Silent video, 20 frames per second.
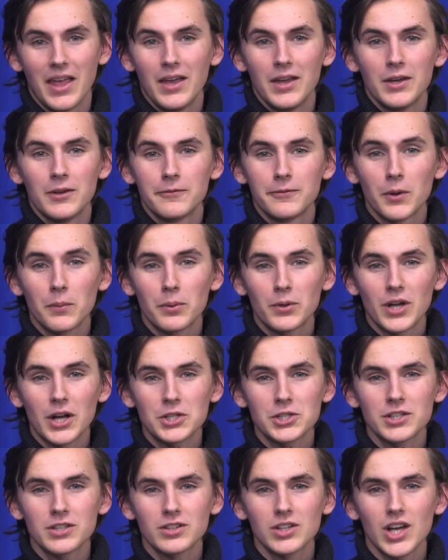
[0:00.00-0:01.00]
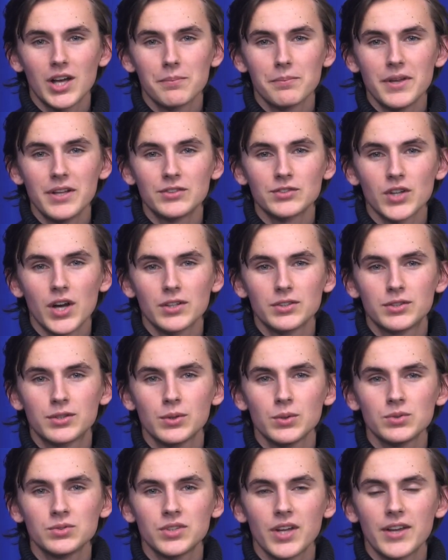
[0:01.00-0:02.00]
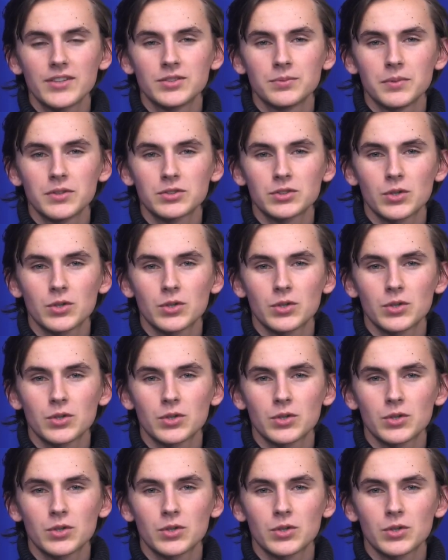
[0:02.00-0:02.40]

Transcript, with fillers: Film Production Club meets on Tuesdays in Mr.